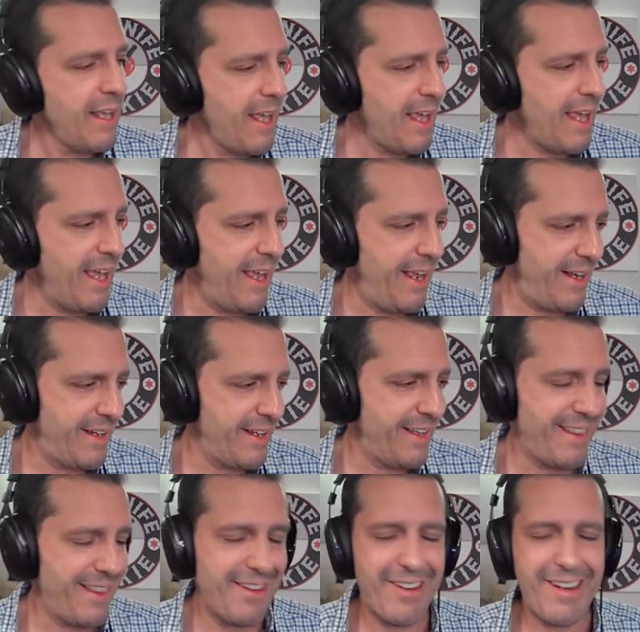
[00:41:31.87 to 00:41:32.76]
And
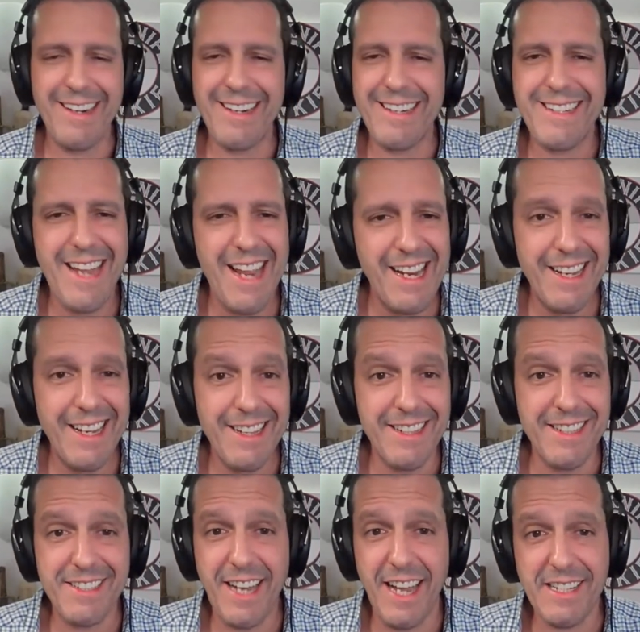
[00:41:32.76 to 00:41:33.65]
uh, they're going to take it.
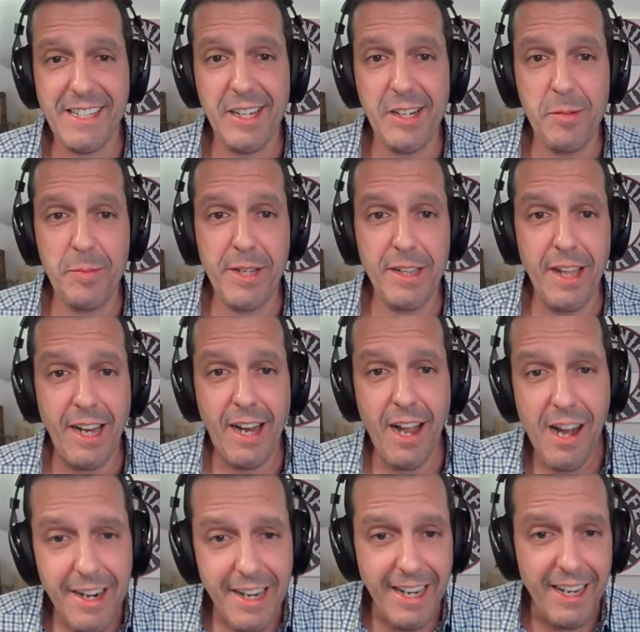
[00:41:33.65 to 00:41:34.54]
And this guy's going to be like,
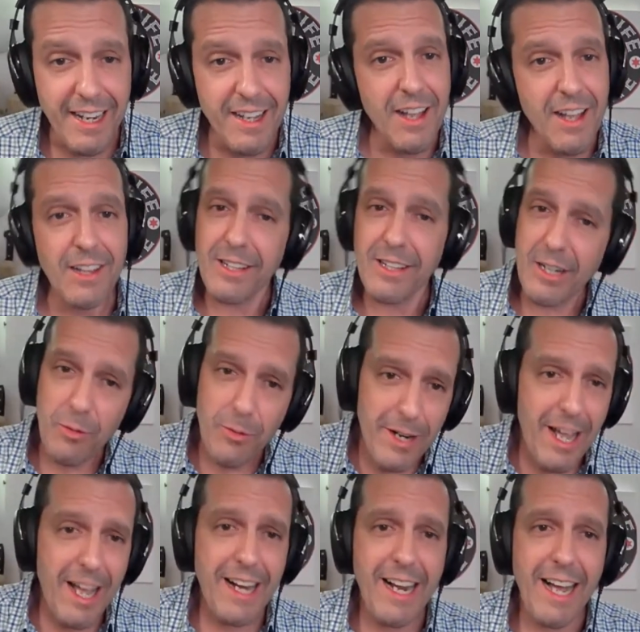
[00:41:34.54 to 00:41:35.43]
honey, look at
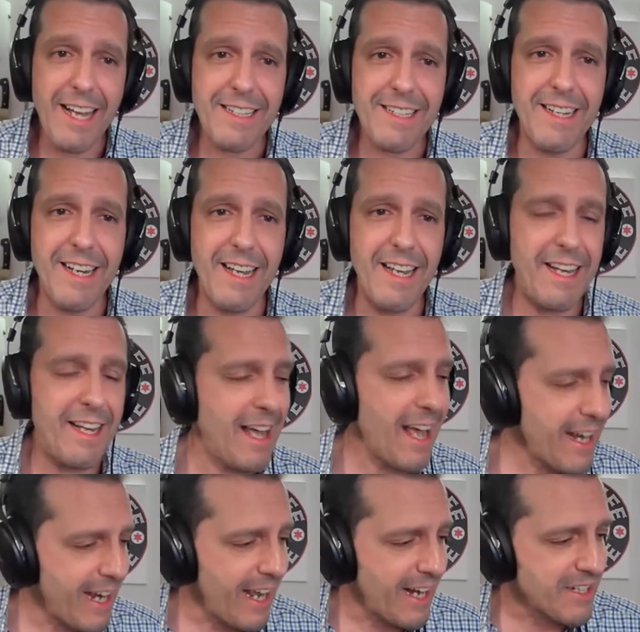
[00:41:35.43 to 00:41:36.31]
what I got today.
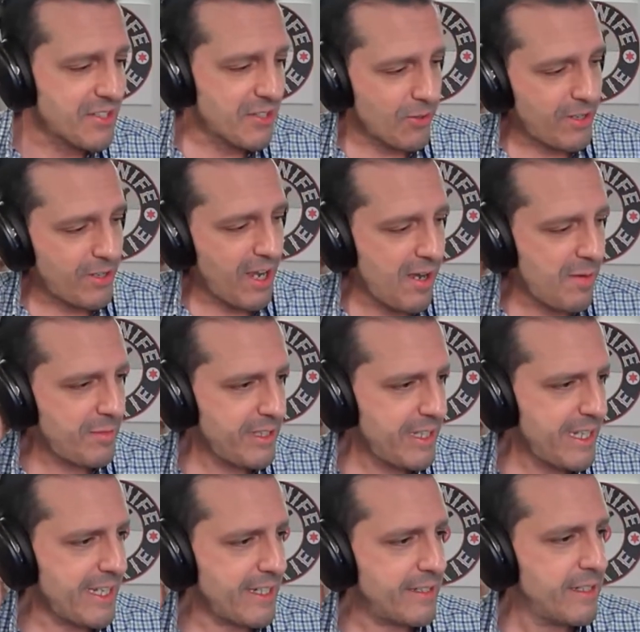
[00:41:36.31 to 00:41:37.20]
I got a SOCOM
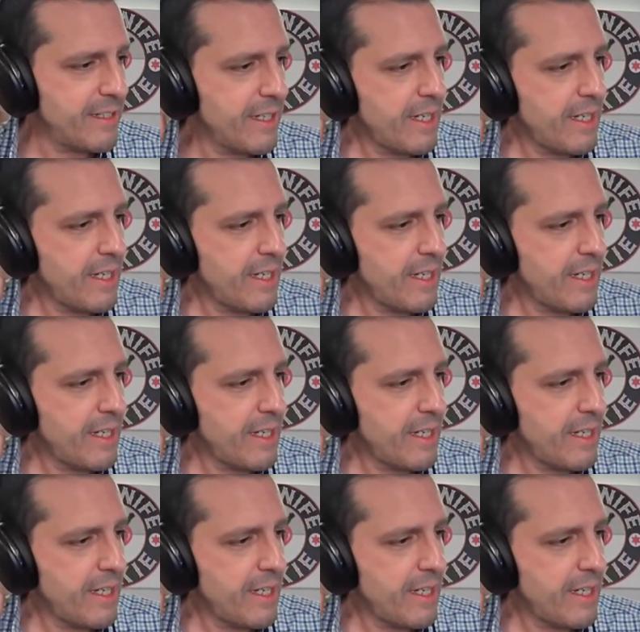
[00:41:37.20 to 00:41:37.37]
Elite.